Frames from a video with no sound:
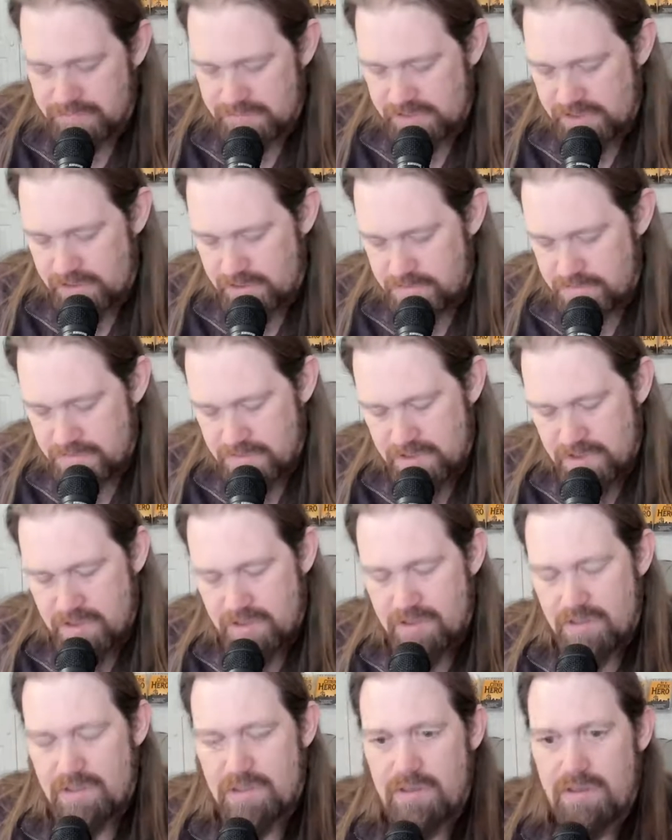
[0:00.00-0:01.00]
So
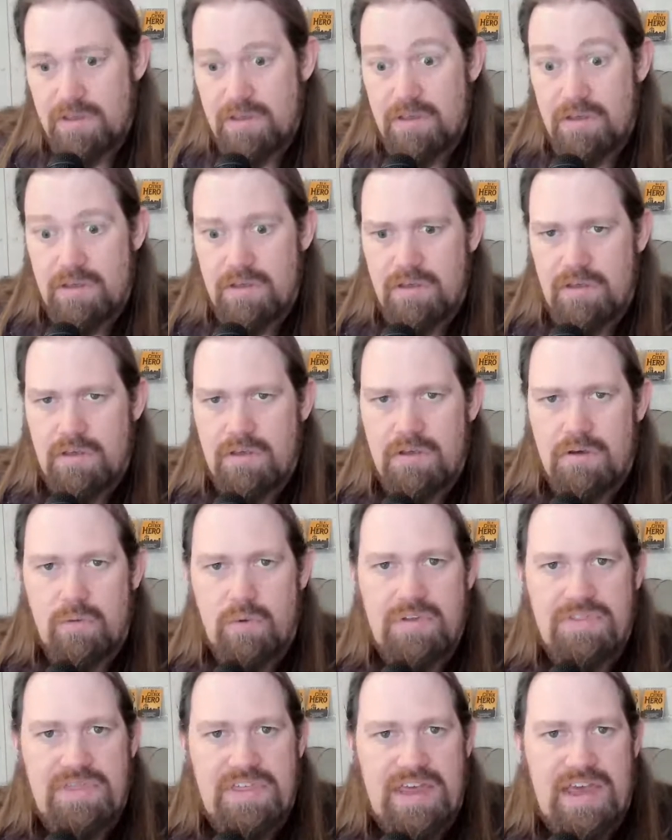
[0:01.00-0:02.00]

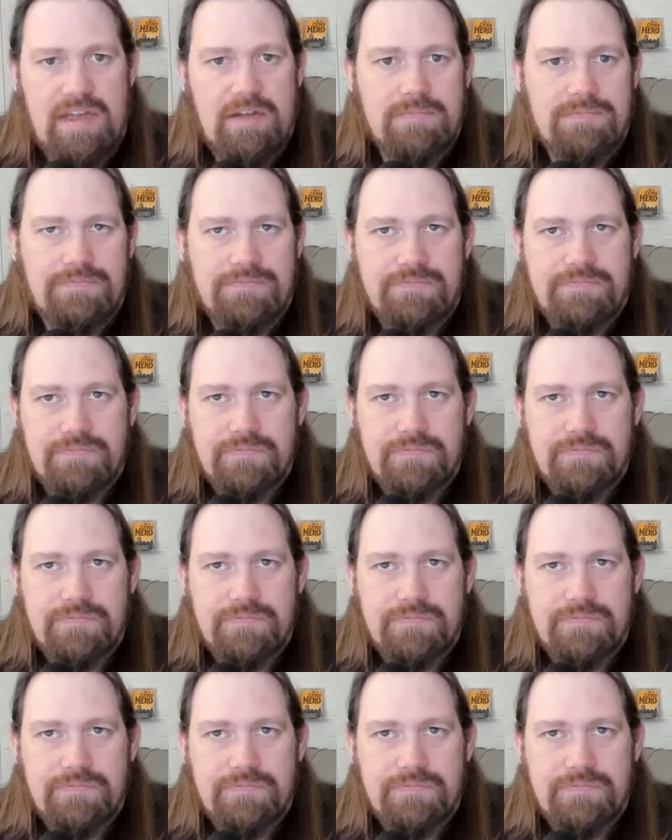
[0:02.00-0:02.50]
with that,